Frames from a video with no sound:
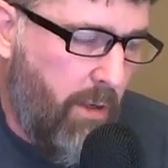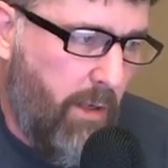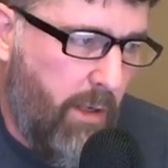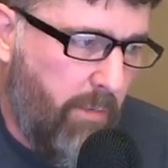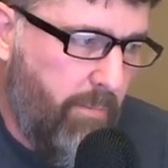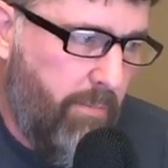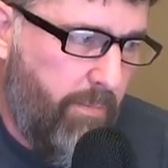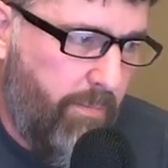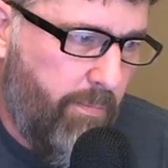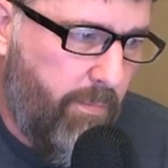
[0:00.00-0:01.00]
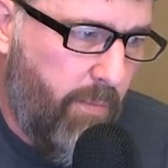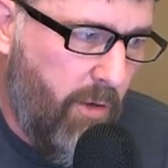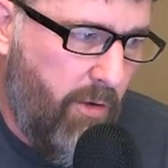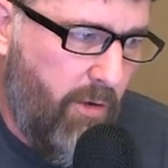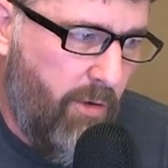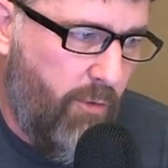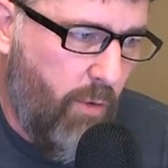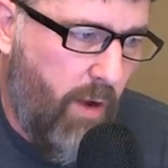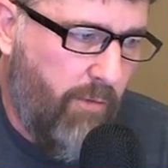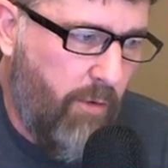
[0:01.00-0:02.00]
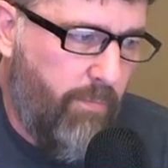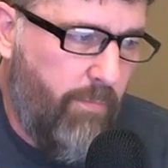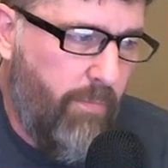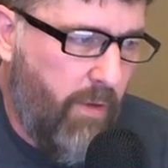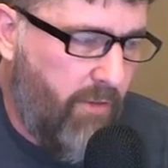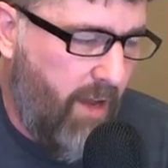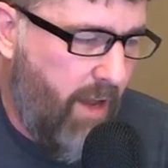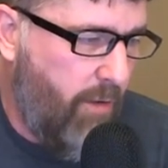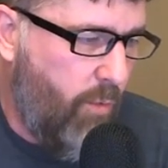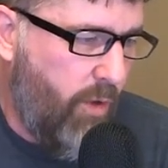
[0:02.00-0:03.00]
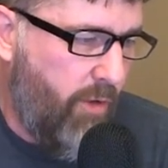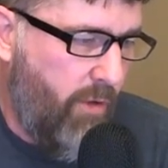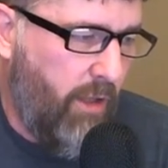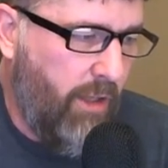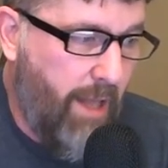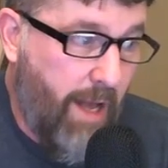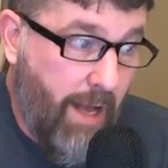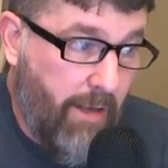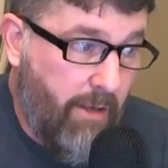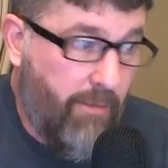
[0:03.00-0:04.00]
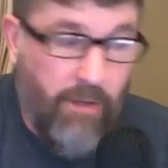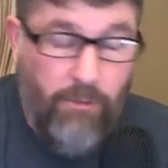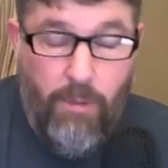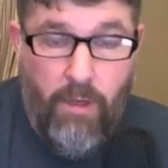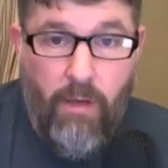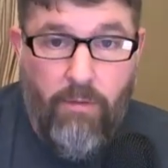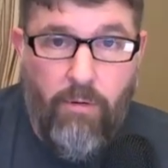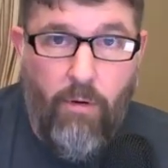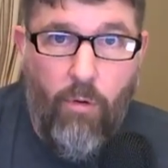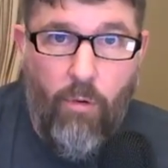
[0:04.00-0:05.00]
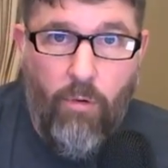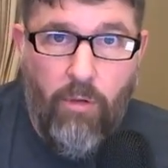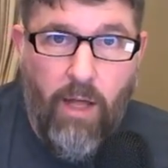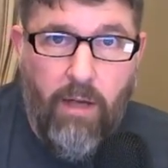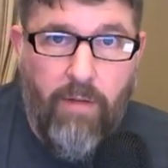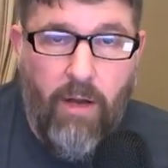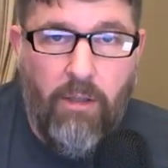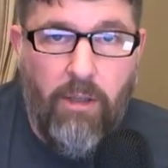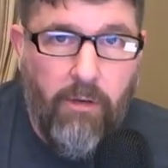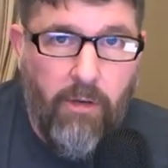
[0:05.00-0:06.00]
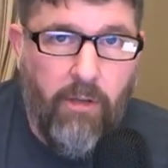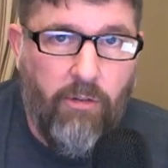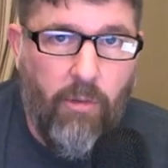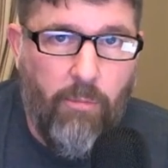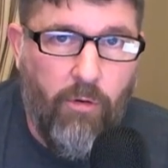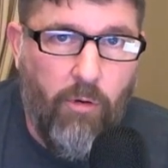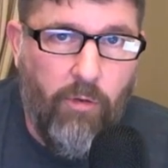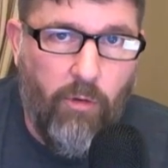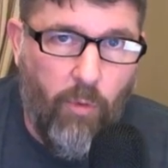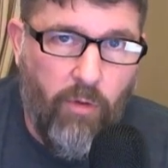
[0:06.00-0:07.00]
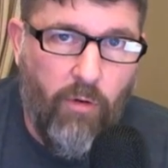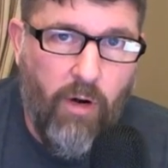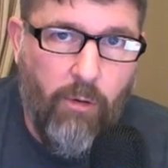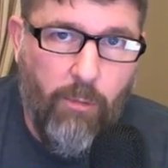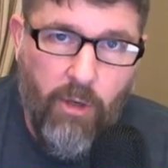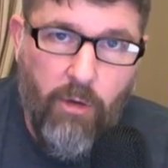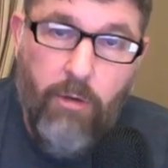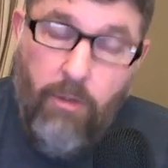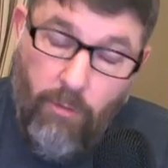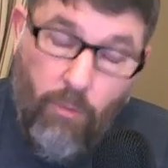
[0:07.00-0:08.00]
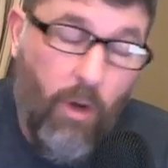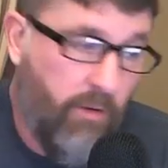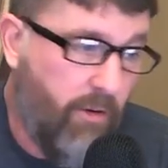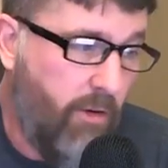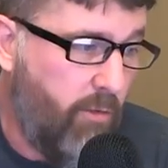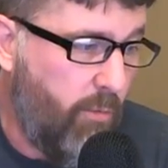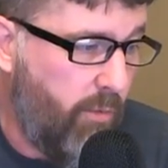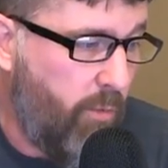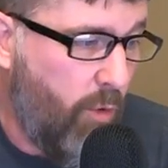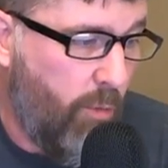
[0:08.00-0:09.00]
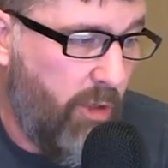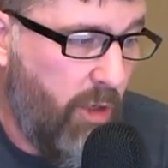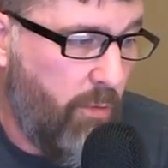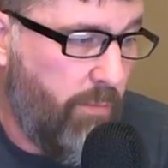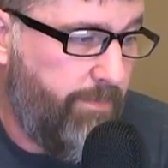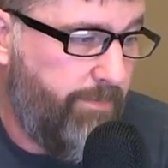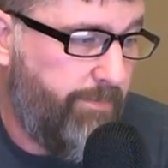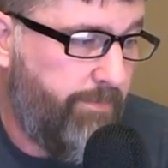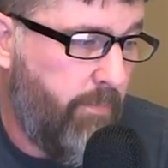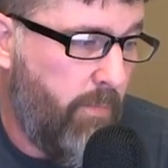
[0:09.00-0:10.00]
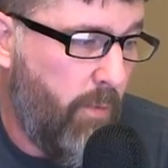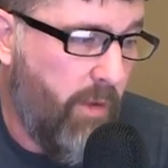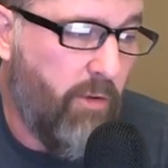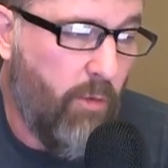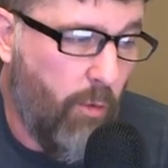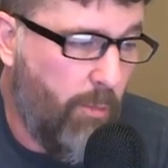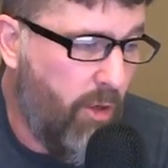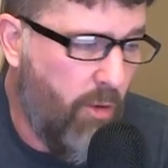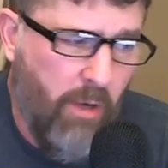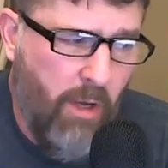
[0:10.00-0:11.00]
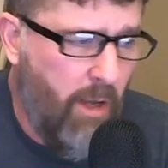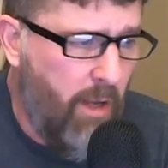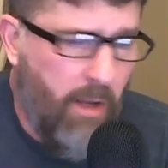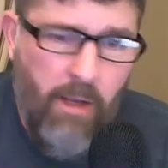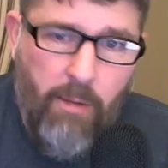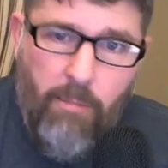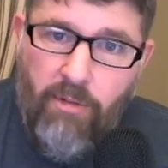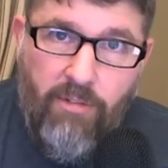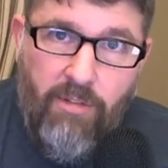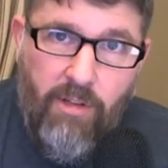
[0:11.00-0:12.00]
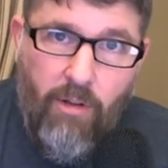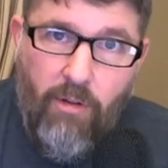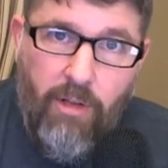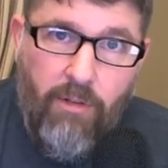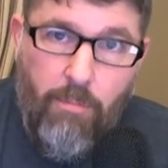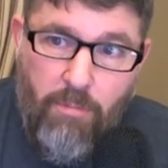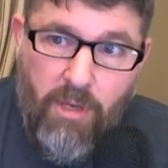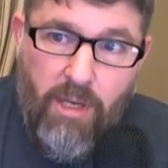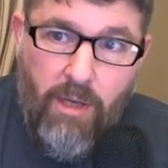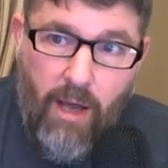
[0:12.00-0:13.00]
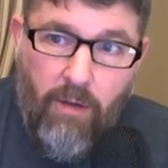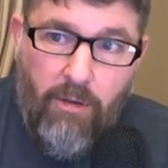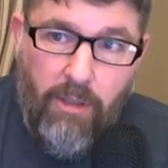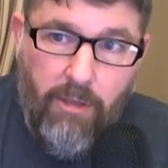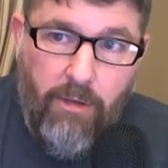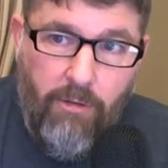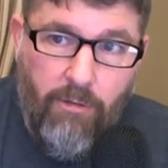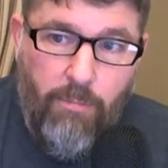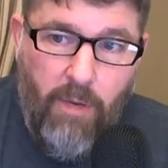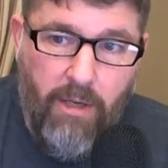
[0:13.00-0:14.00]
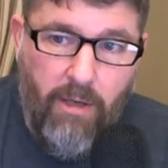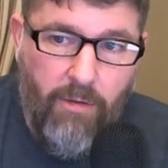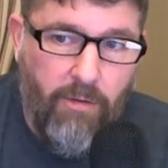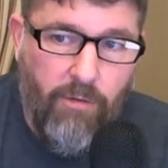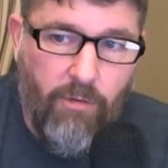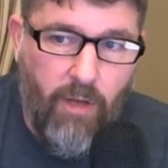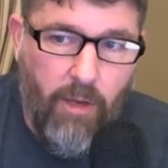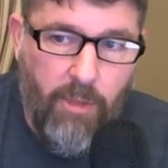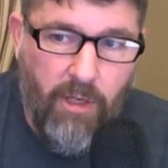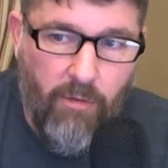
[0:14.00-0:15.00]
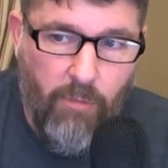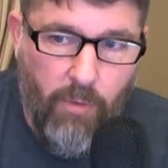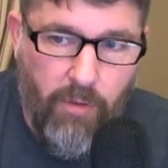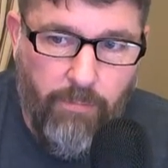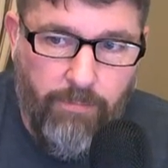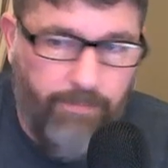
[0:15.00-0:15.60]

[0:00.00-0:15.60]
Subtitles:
But if you have a tank with a lot of SPS, a whole lot of alkalinity consumption over a 24-hour period, you can do water changes with Coral Pro, Red Sea Coral Pro, but still, that's a big alkalinity spike. I think you just got to be careful with it.